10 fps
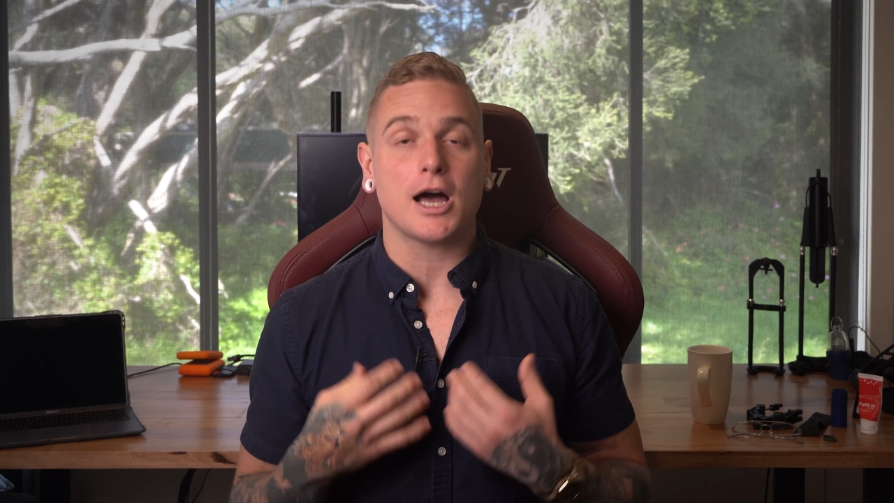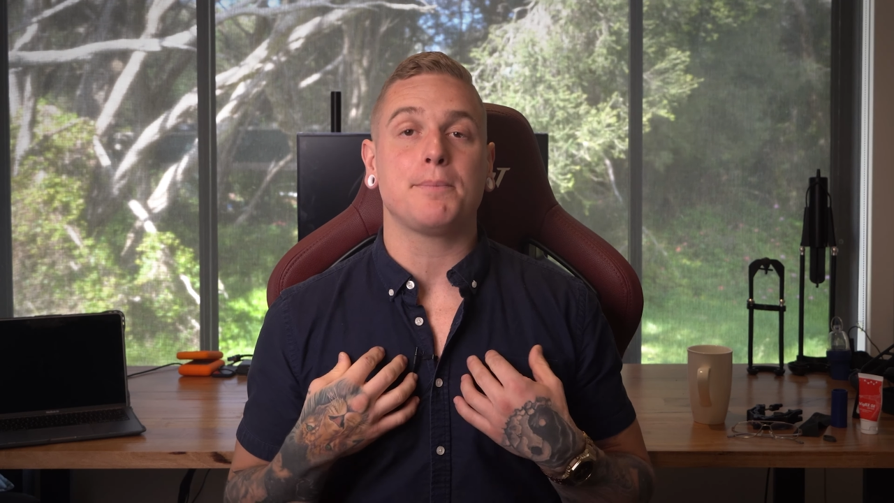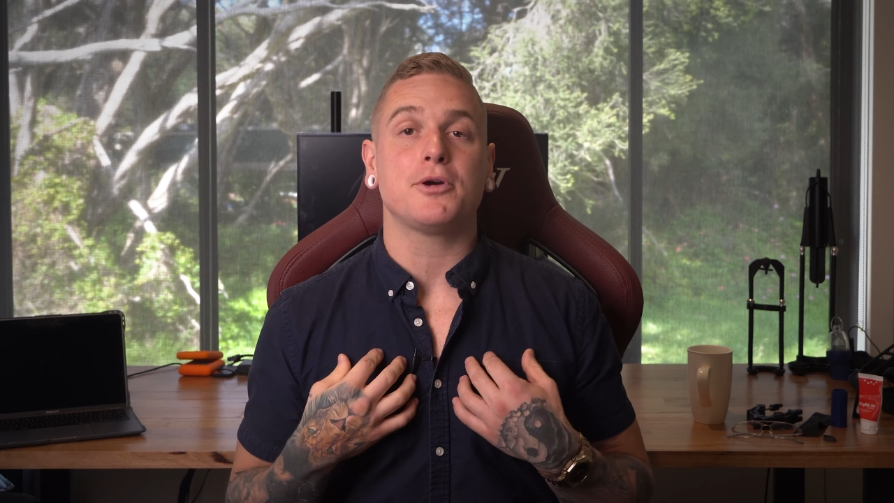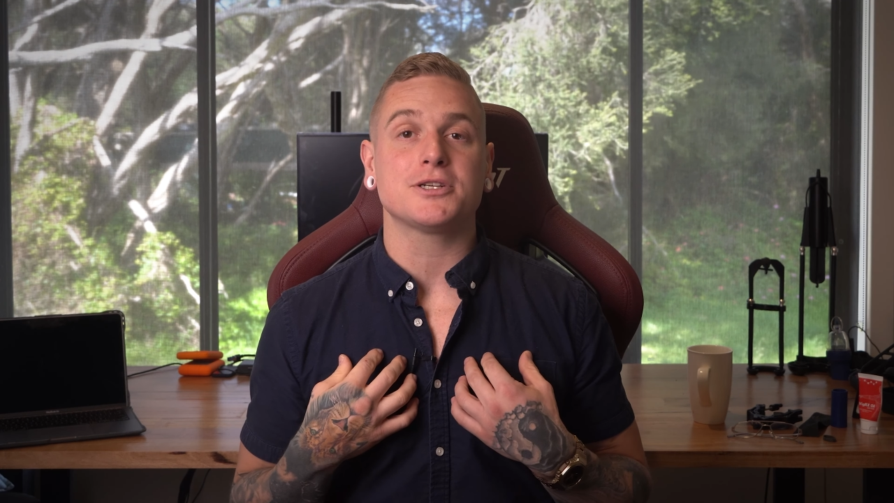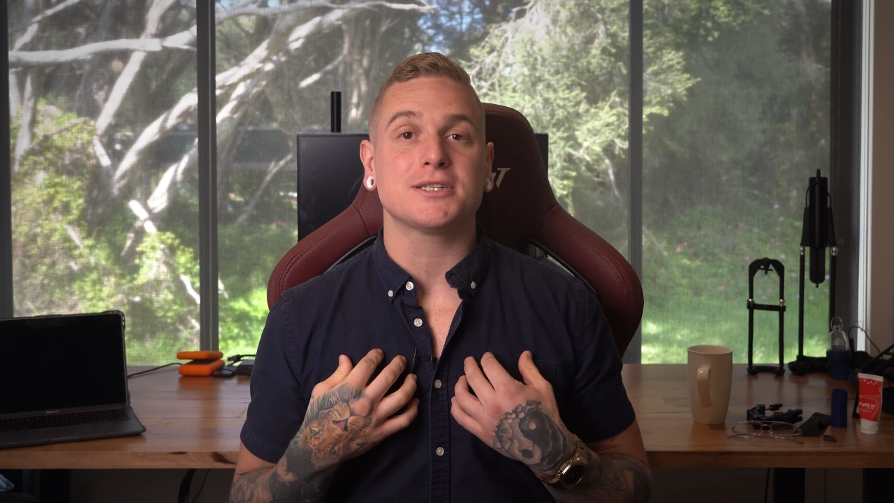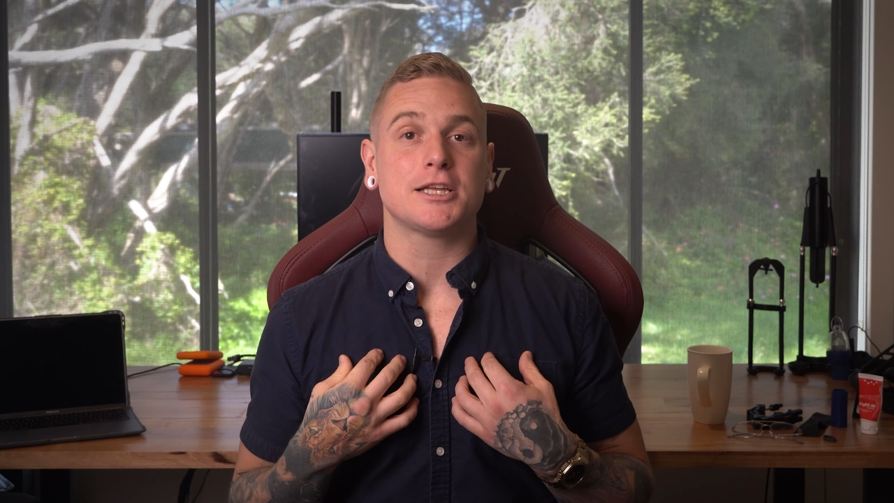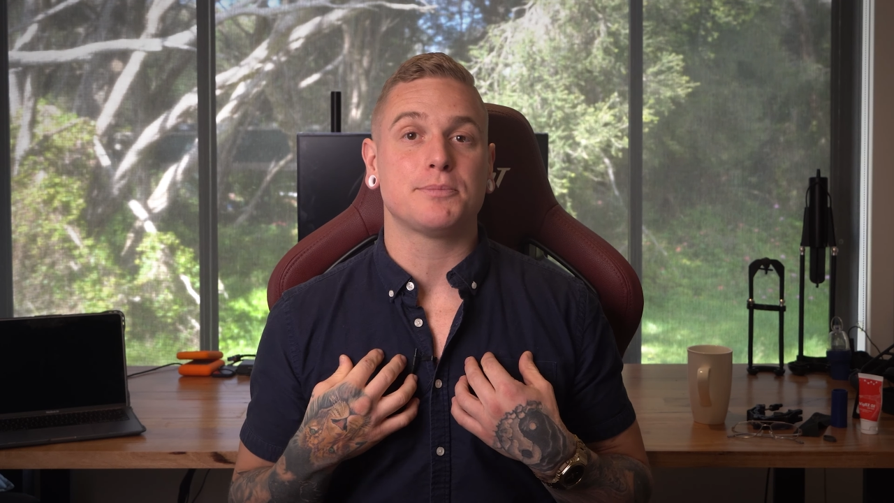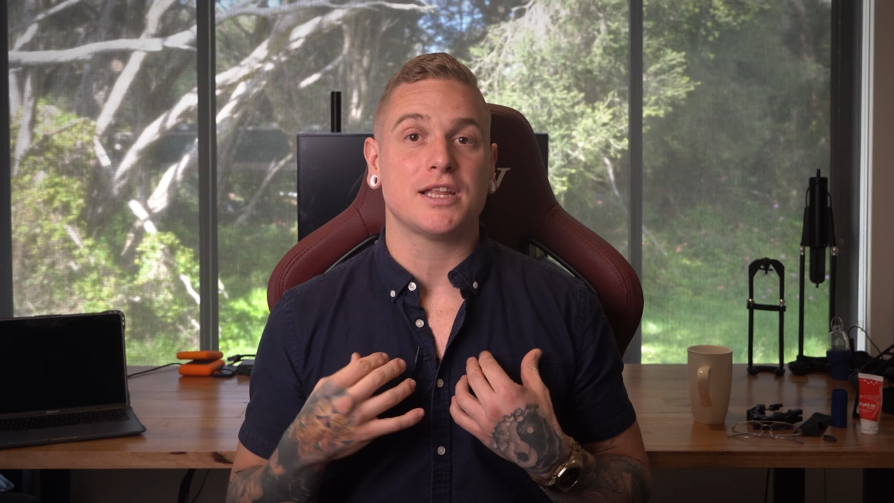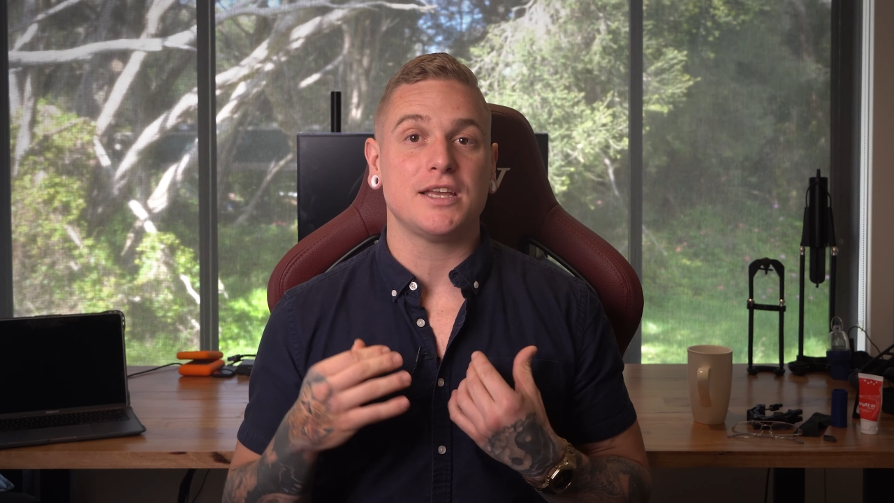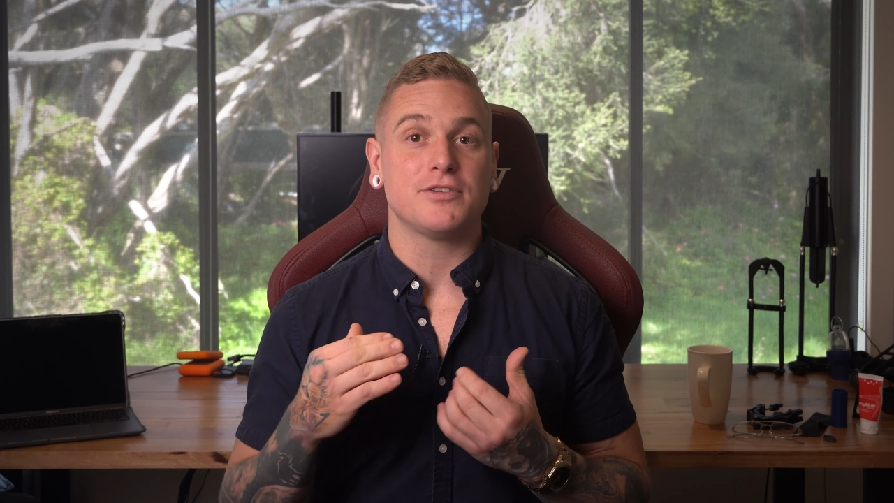I personally
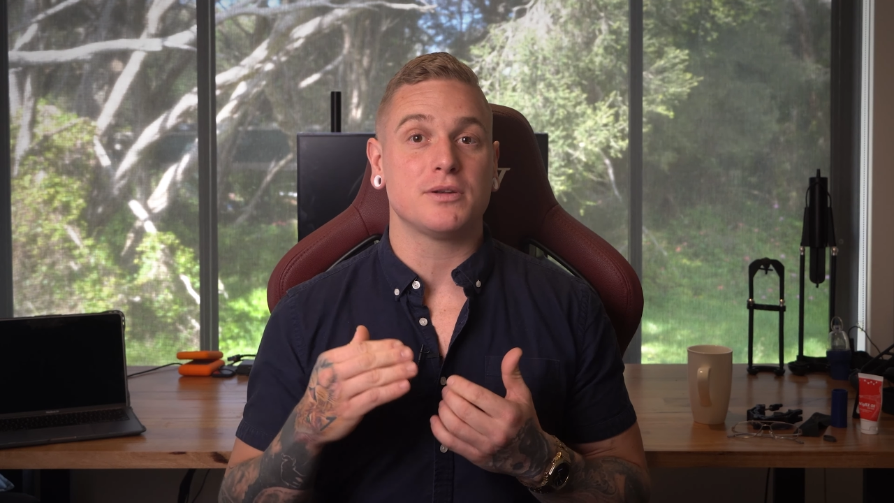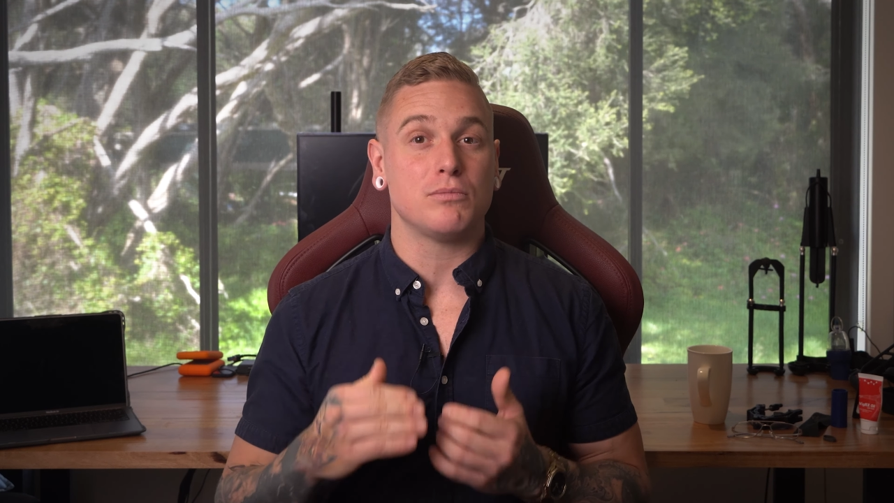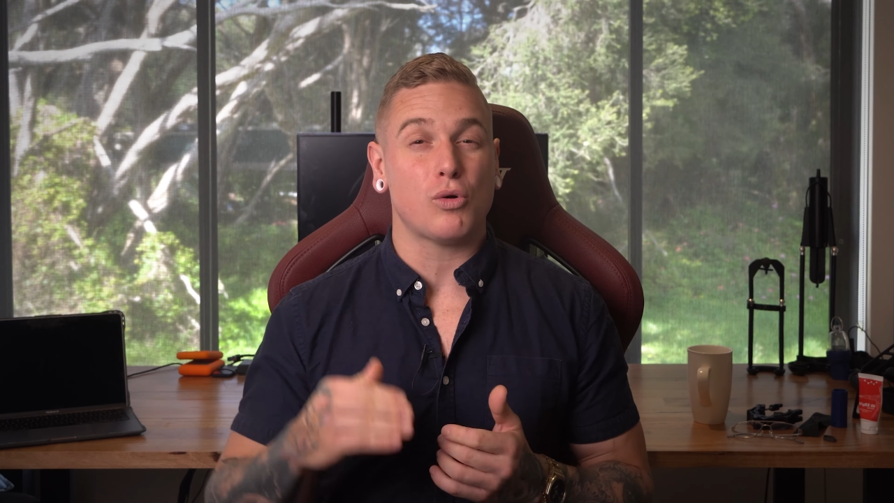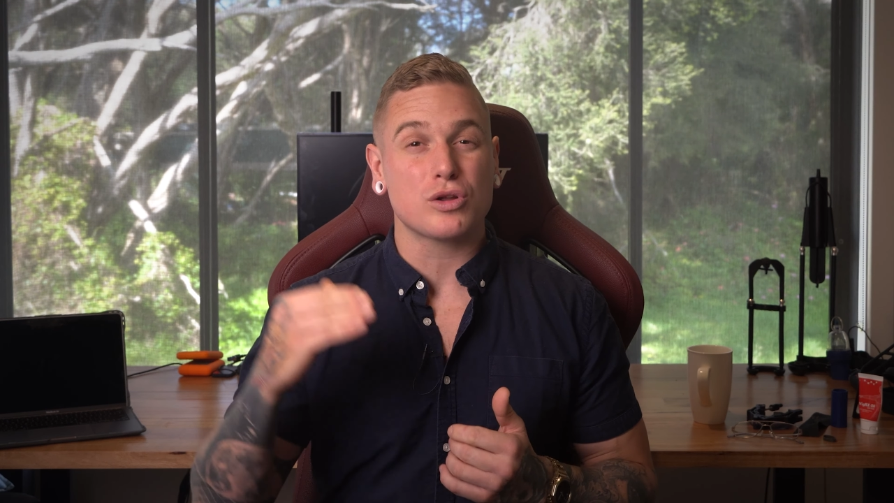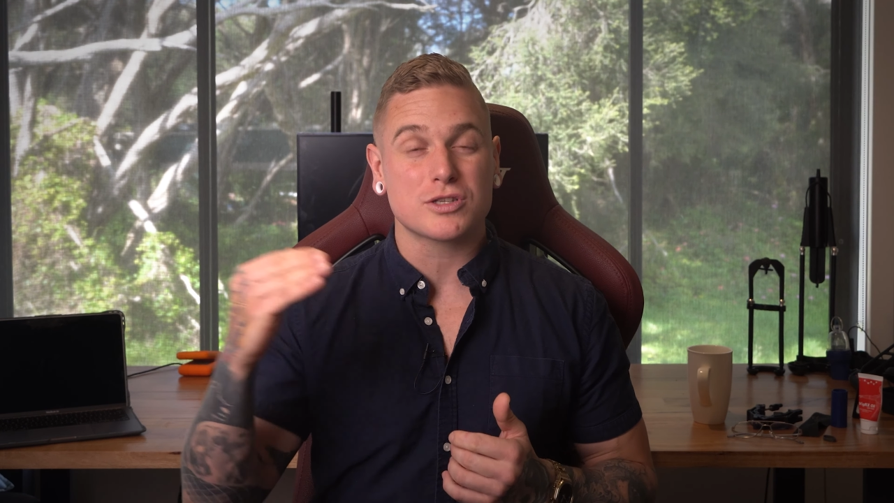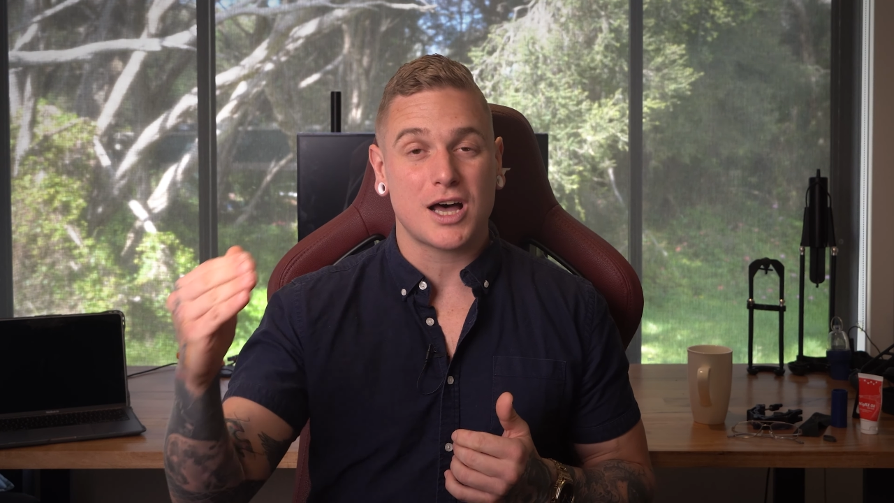believe in more